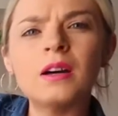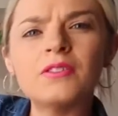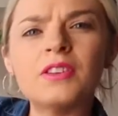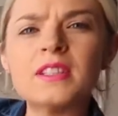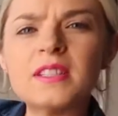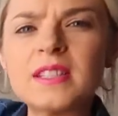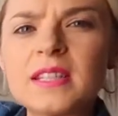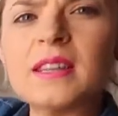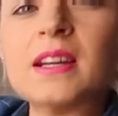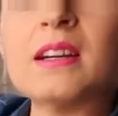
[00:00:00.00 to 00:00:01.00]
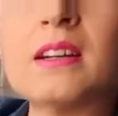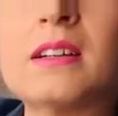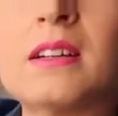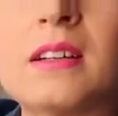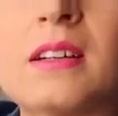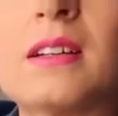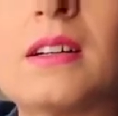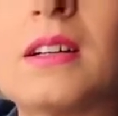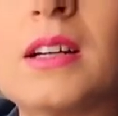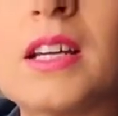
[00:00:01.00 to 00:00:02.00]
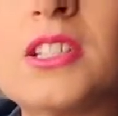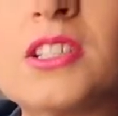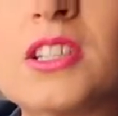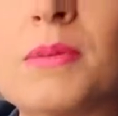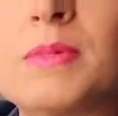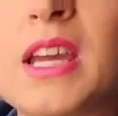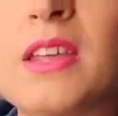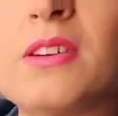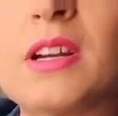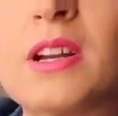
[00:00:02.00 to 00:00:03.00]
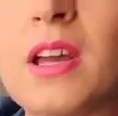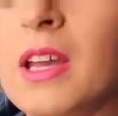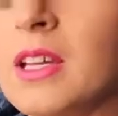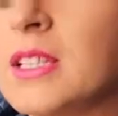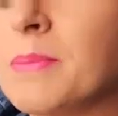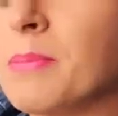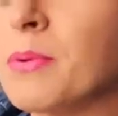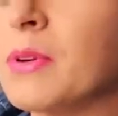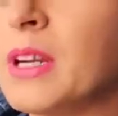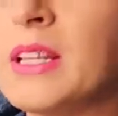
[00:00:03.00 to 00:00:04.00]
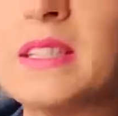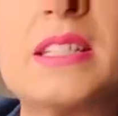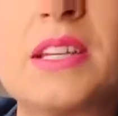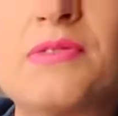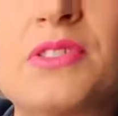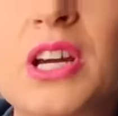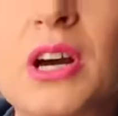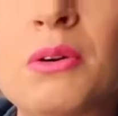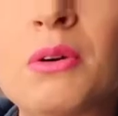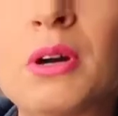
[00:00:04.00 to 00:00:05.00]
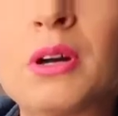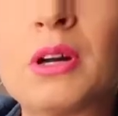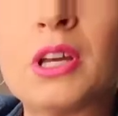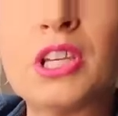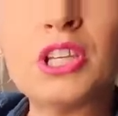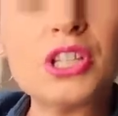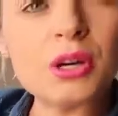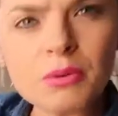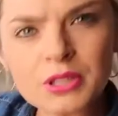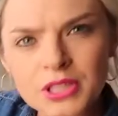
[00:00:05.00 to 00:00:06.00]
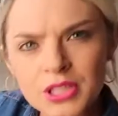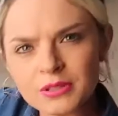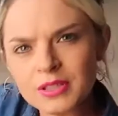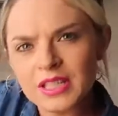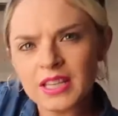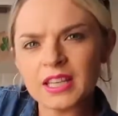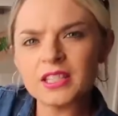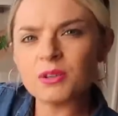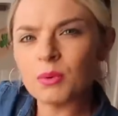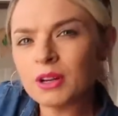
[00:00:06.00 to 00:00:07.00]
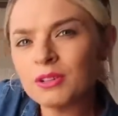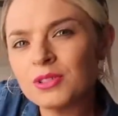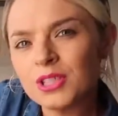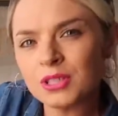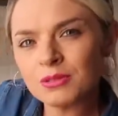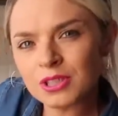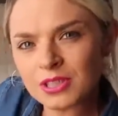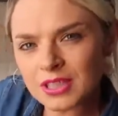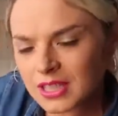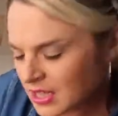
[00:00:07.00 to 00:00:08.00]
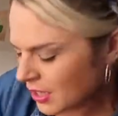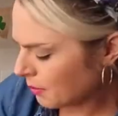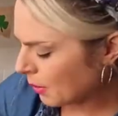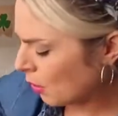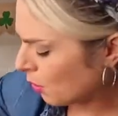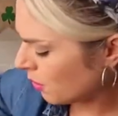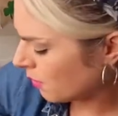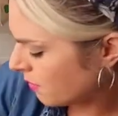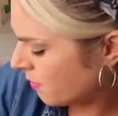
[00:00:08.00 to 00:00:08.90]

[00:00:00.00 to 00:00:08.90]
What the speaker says: If you can see there, it just come together and it's a pretty stiff dough. You don't want it too sticky, so what I'm going to do is just knead it in the bowl.